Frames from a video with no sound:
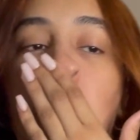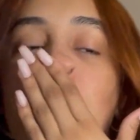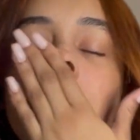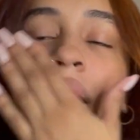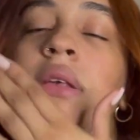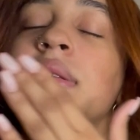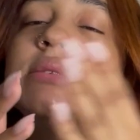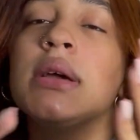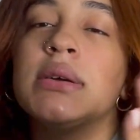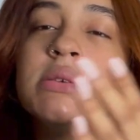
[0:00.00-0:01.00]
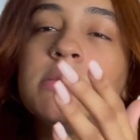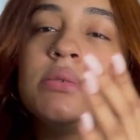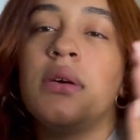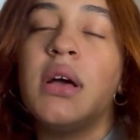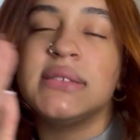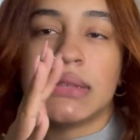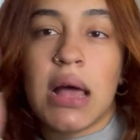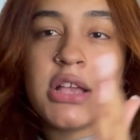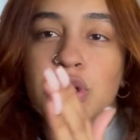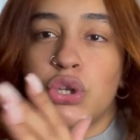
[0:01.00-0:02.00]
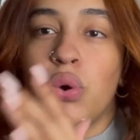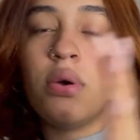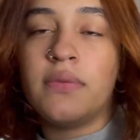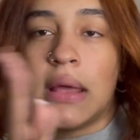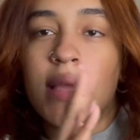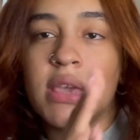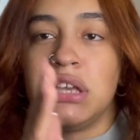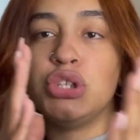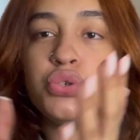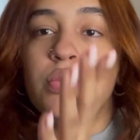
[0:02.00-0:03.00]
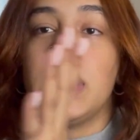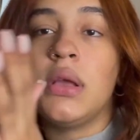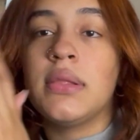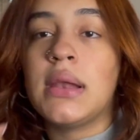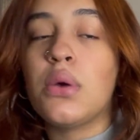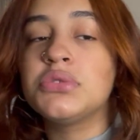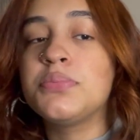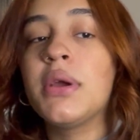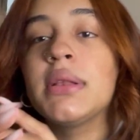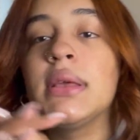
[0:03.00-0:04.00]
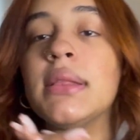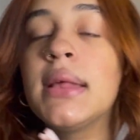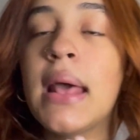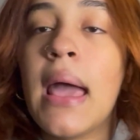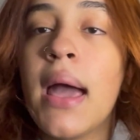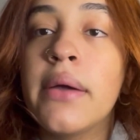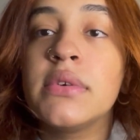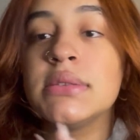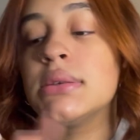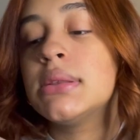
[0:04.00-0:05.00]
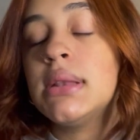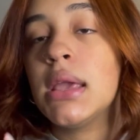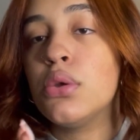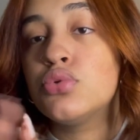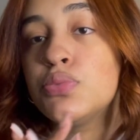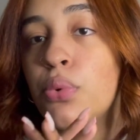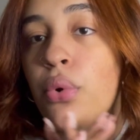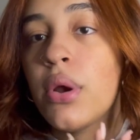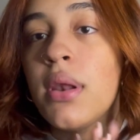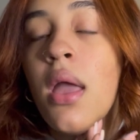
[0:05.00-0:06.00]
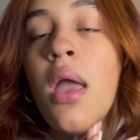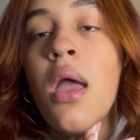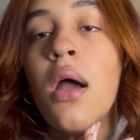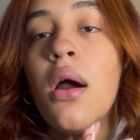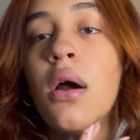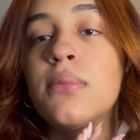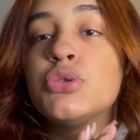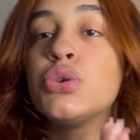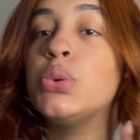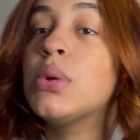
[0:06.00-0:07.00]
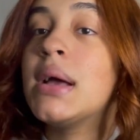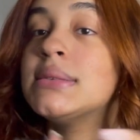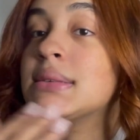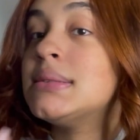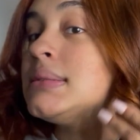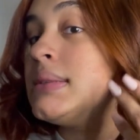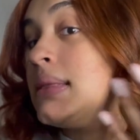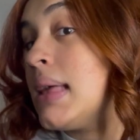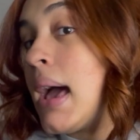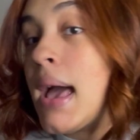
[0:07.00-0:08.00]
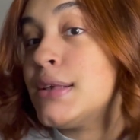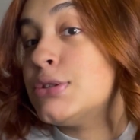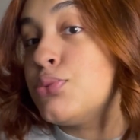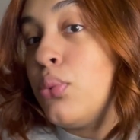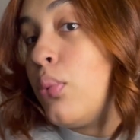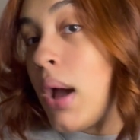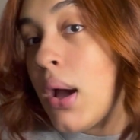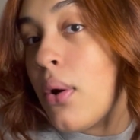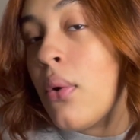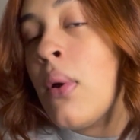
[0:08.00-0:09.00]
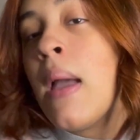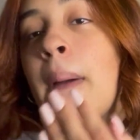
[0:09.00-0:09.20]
Now it's like a slideshow of like each week that I was pregnant that I have until the day he was born. So you guys can see that as well.